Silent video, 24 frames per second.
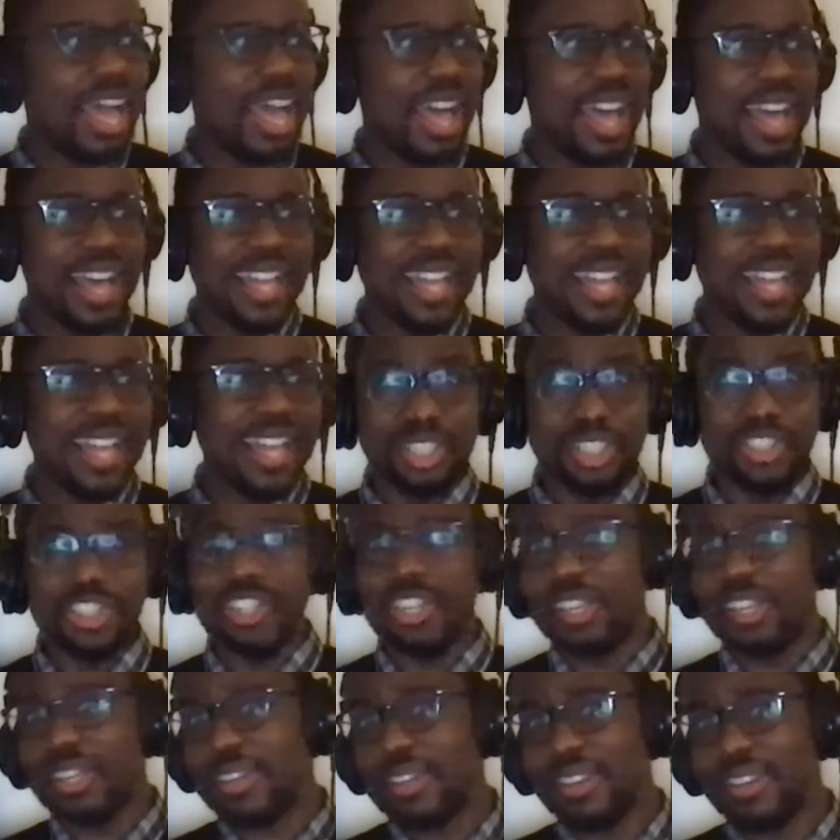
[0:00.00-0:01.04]
a
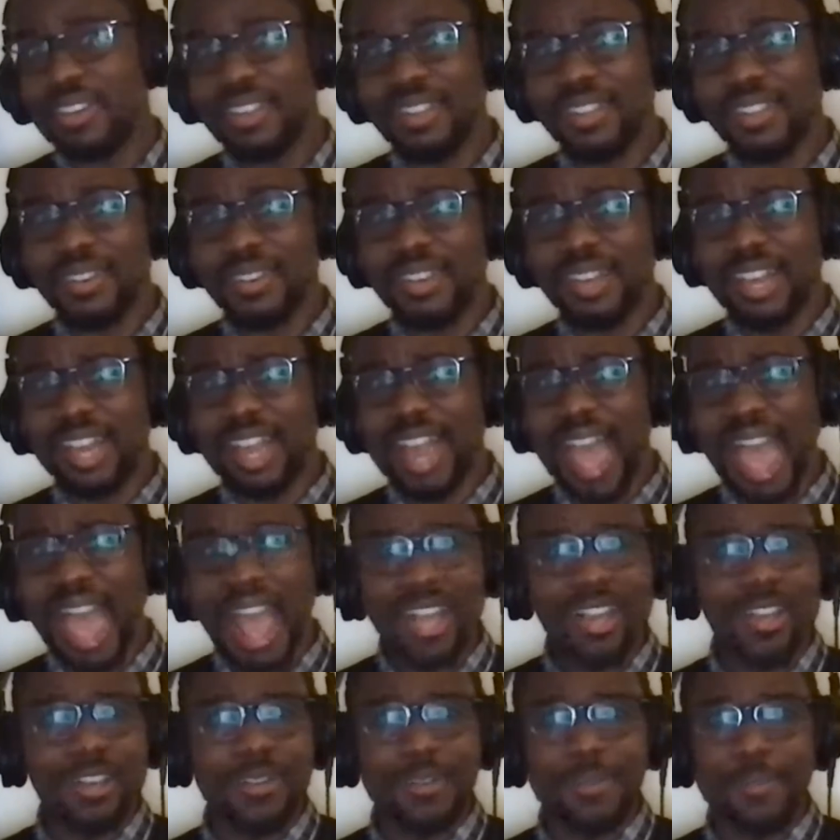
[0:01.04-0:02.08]
legit
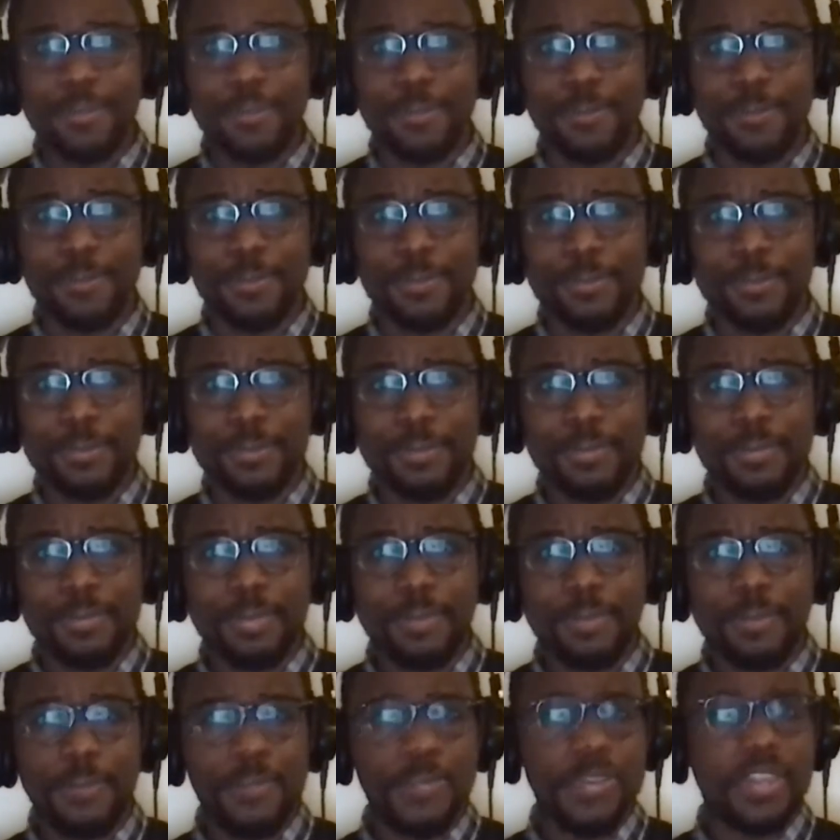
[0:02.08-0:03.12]
lack of
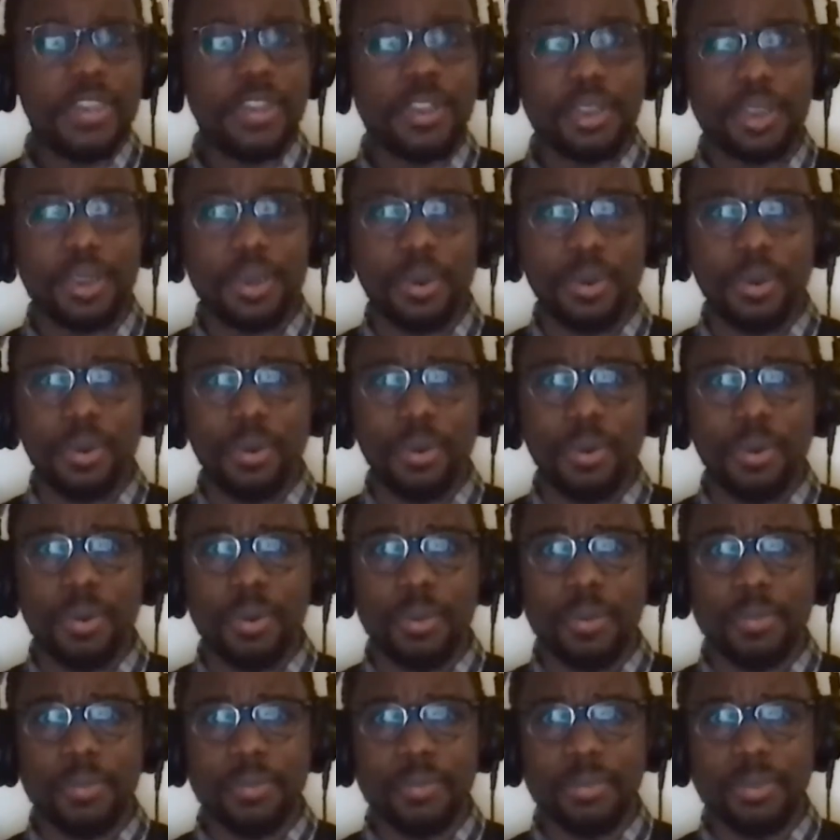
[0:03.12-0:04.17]
fear
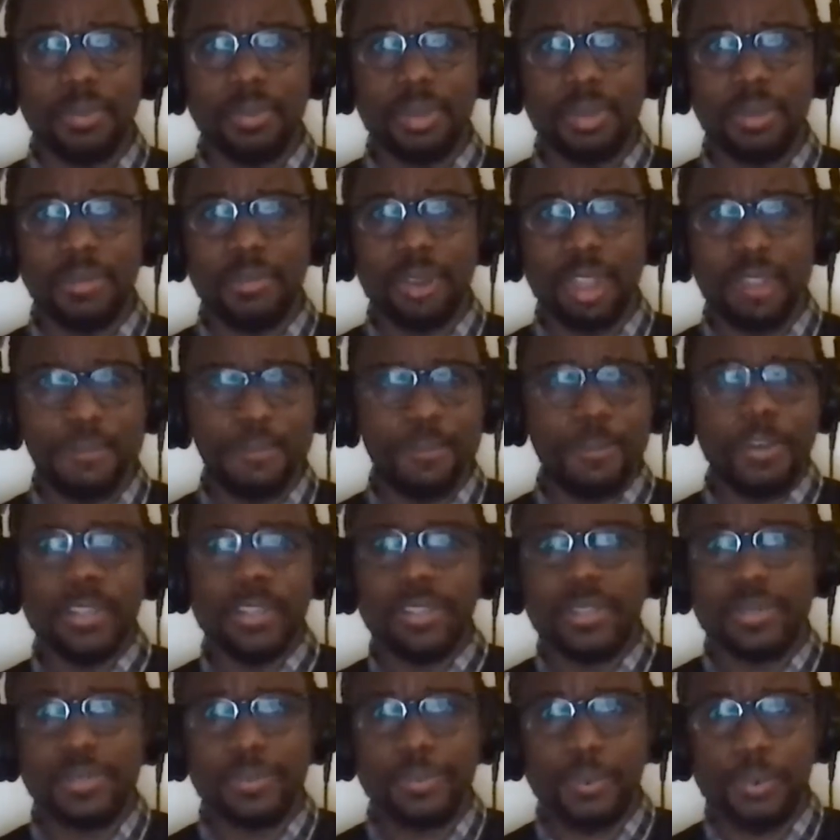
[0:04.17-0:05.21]
or
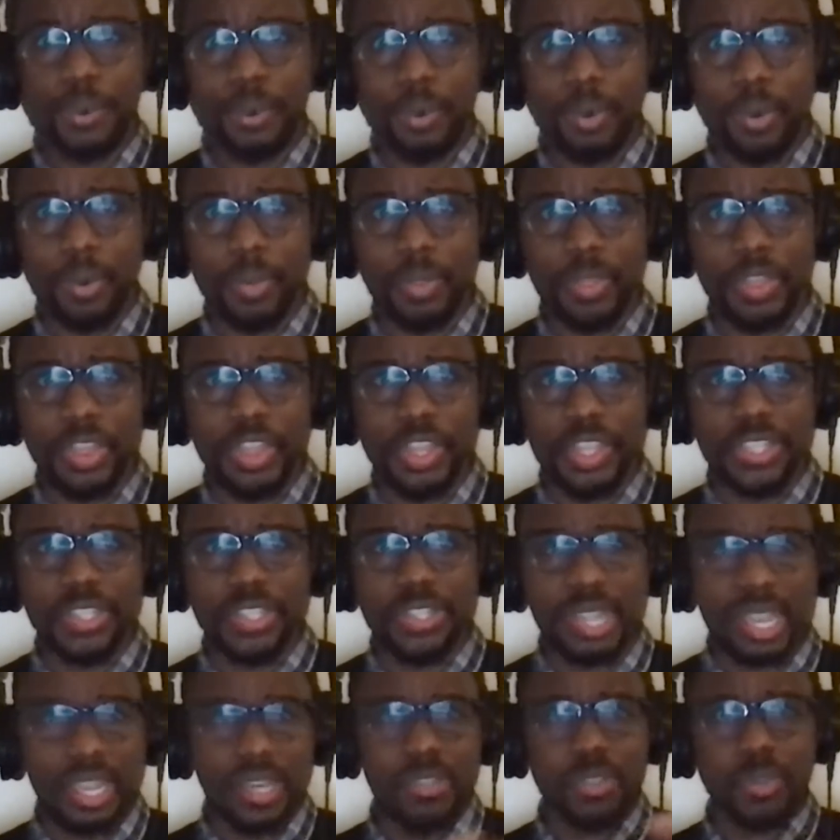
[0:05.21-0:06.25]
reverence for the
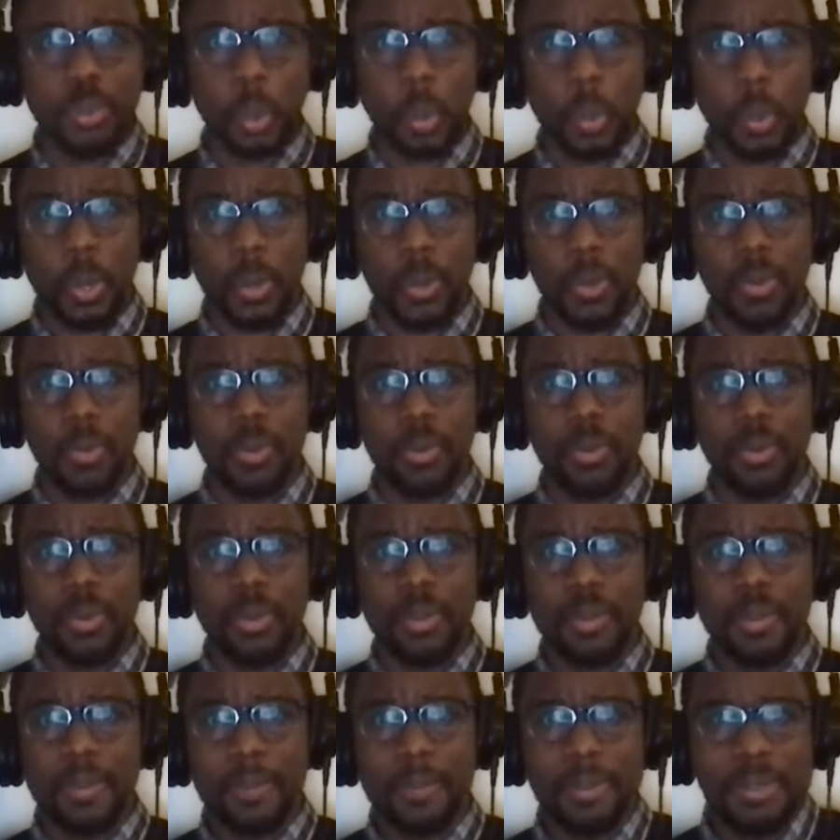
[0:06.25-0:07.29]
status quo
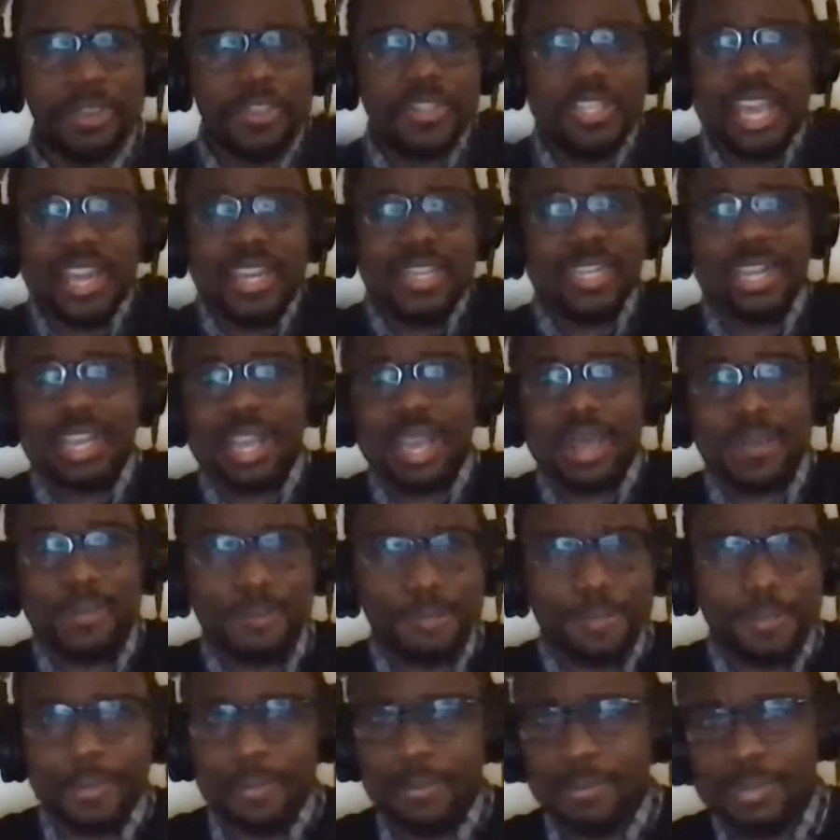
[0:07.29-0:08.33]
because i didn't come
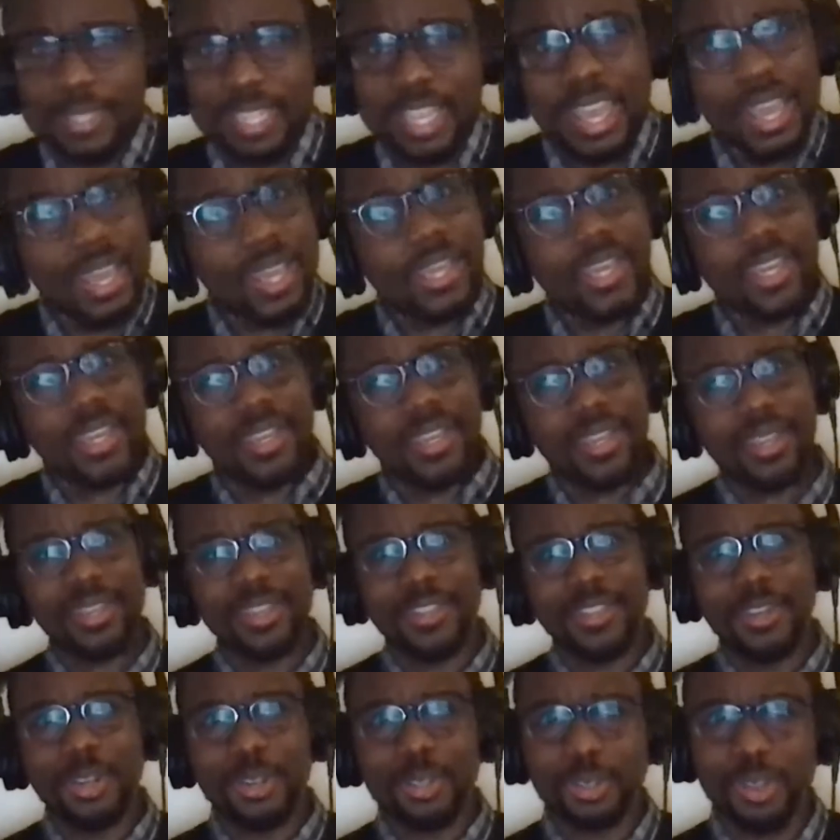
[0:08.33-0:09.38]
from tech
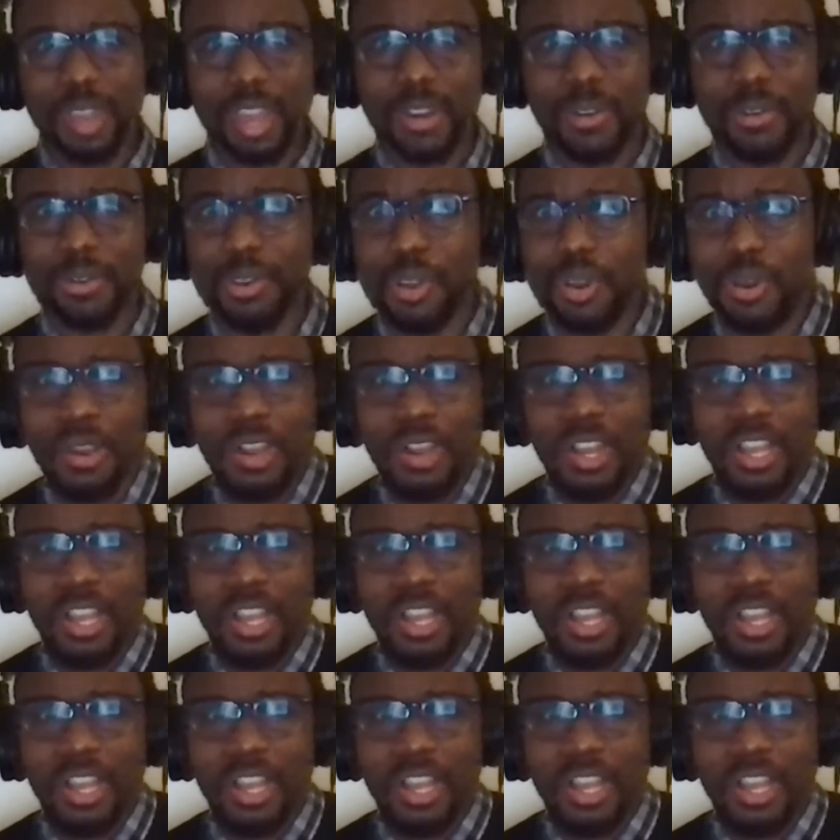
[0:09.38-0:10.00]
you know so i don't know